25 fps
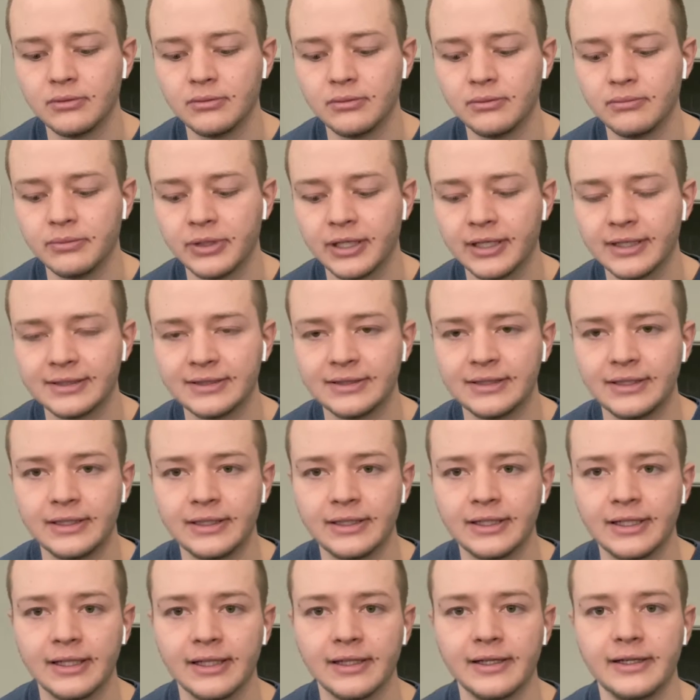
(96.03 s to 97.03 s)
Bosnia
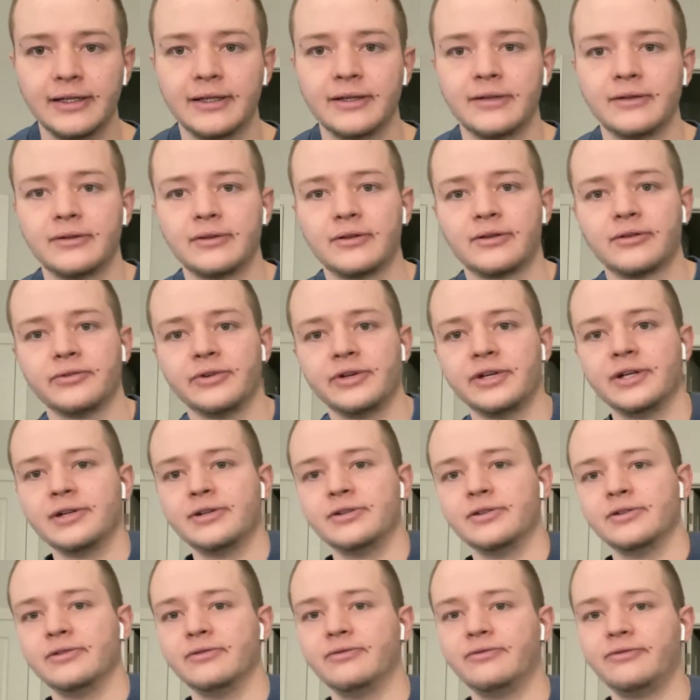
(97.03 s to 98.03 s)
at like
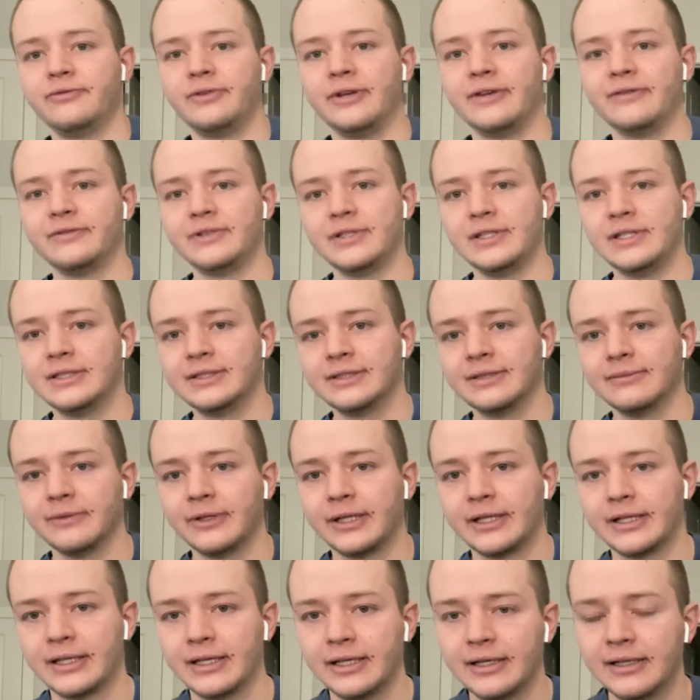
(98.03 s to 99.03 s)
350, something
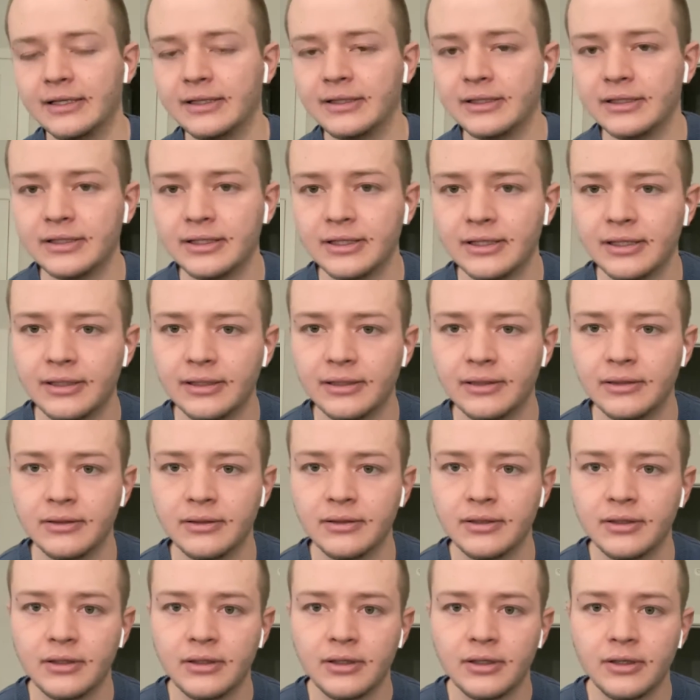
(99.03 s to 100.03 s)
like that, and then
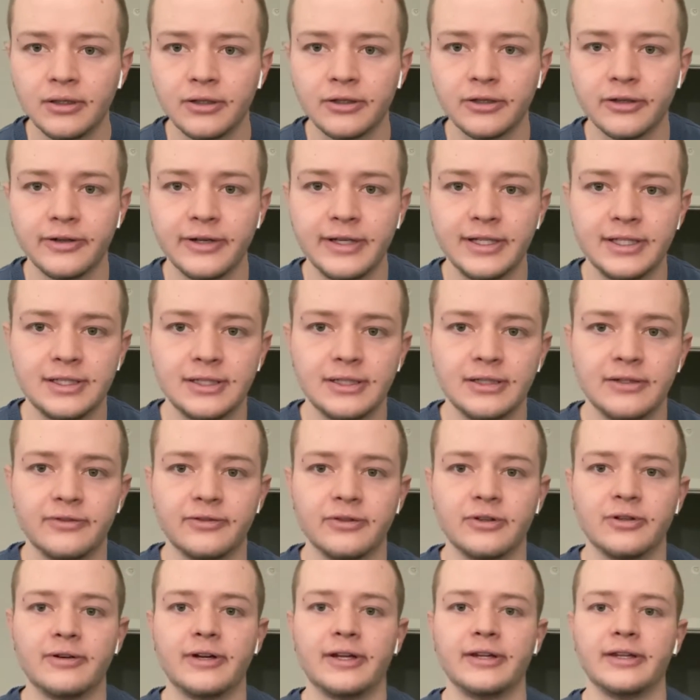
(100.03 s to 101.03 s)
Croatia for
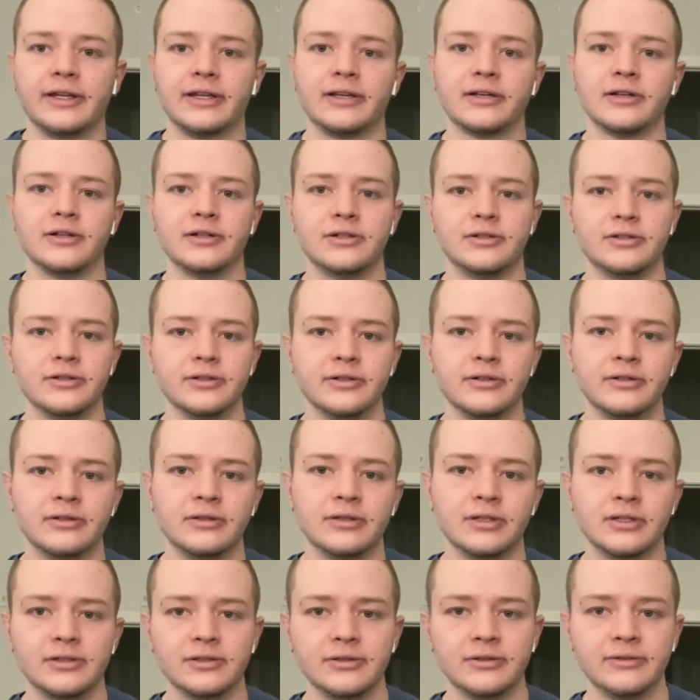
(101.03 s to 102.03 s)
around like 100 and
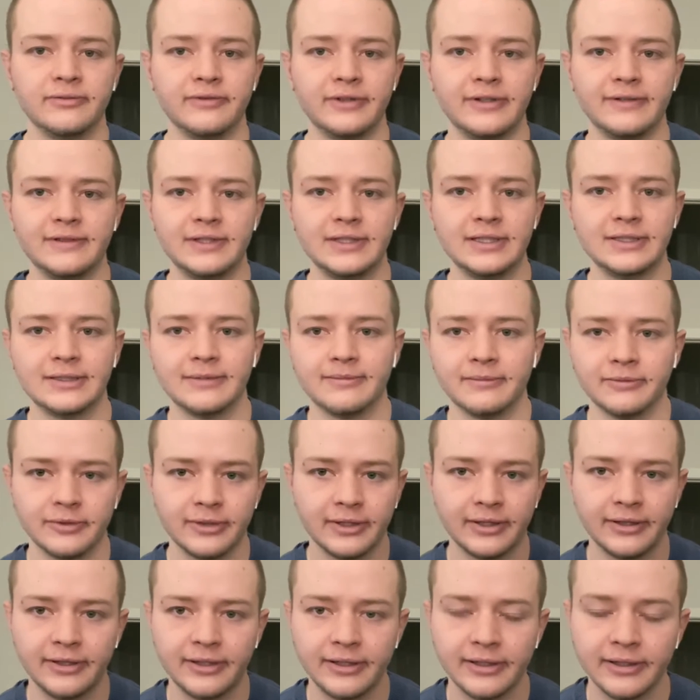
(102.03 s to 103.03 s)
150, something
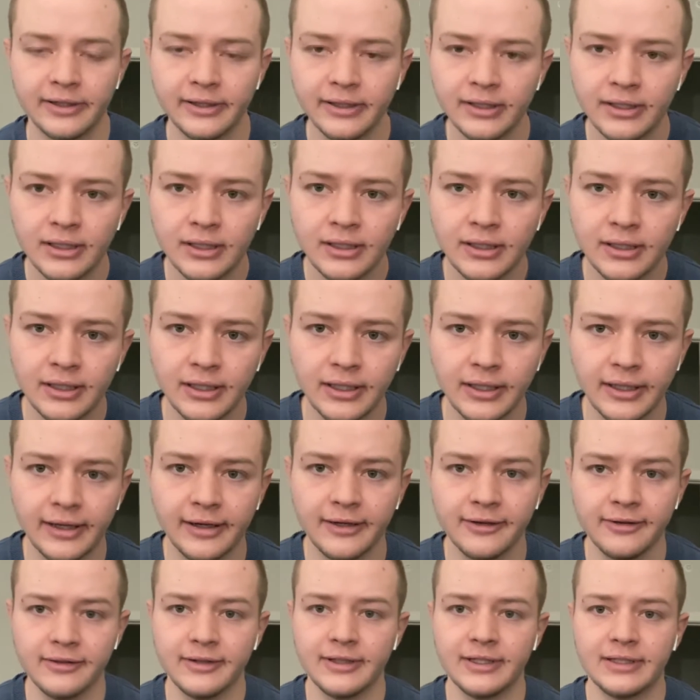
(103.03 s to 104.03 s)
around there. And I
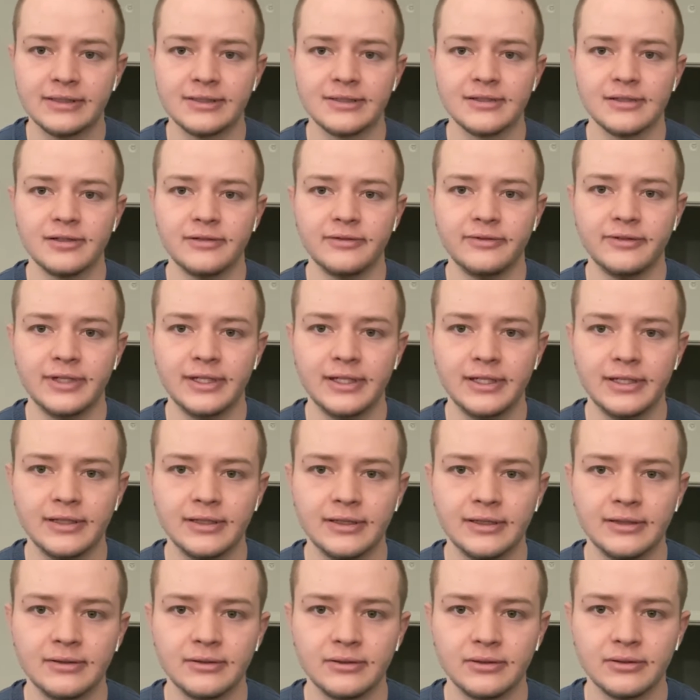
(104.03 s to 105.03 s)
don't think Slovenia,
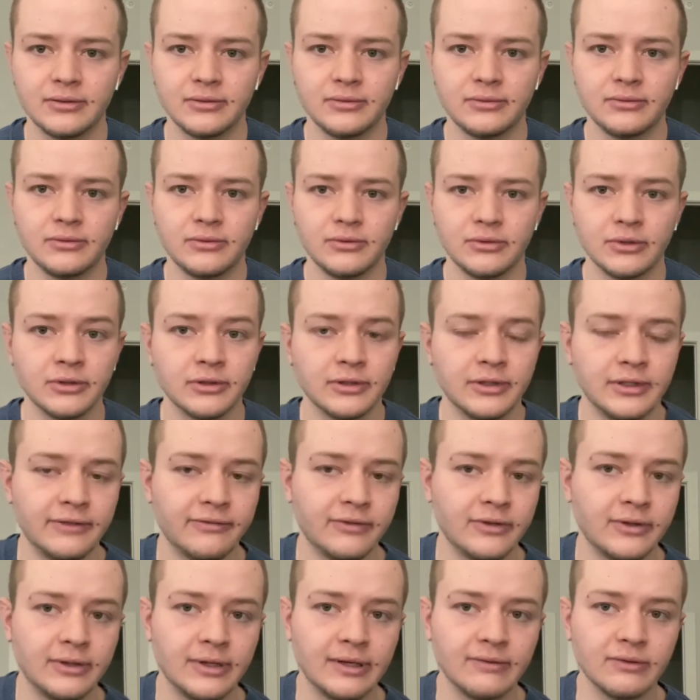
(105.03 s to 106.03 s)
or if
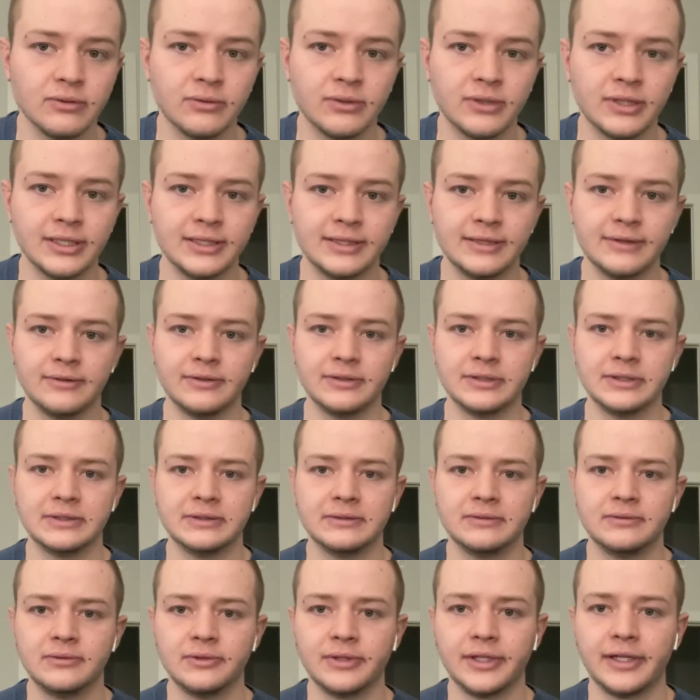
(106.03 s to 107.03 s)
it ever was, it was
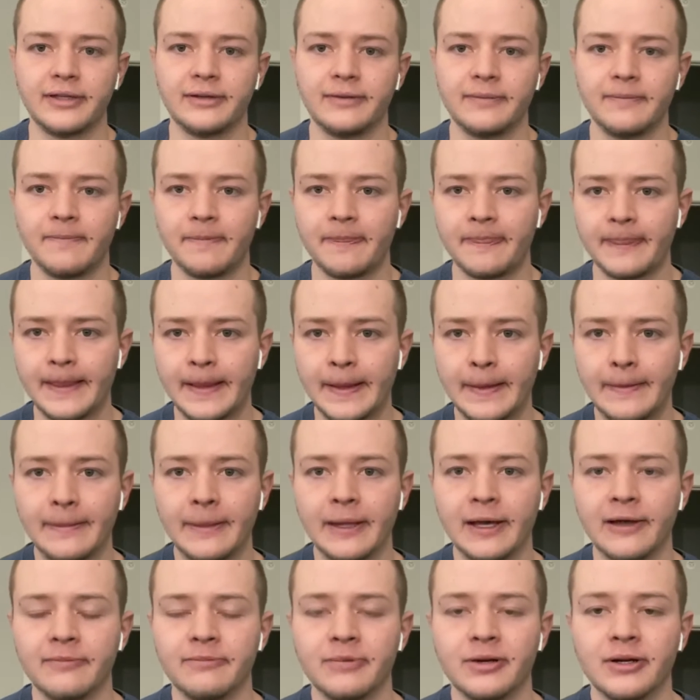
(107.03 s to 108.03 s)
like
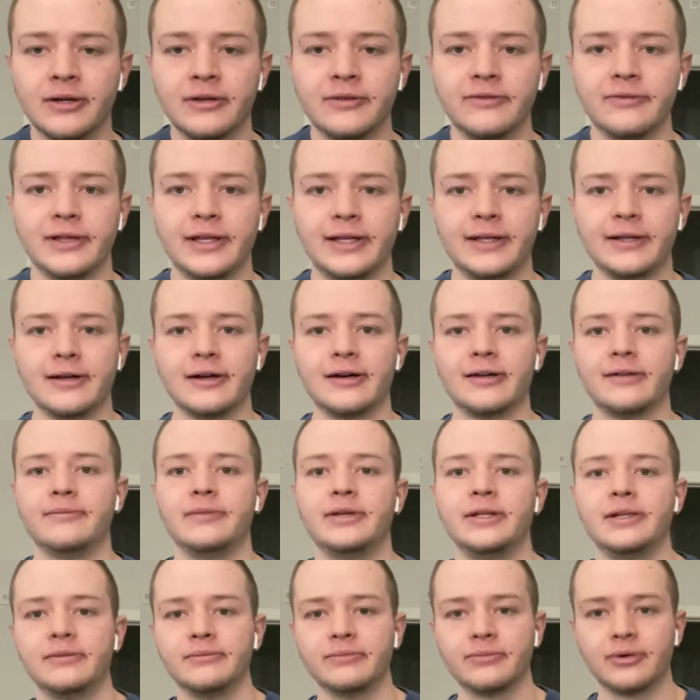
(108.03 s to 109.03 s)
not part of like
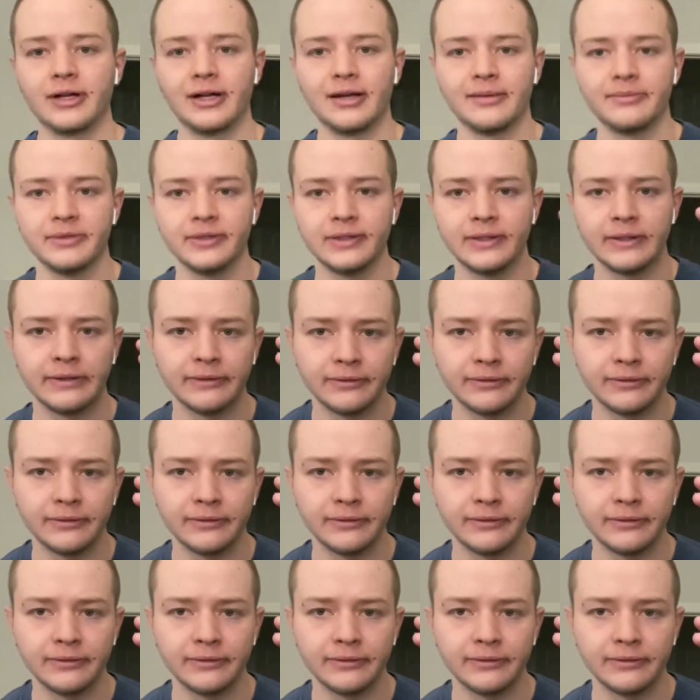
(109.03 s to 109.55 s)
Ottoman proper.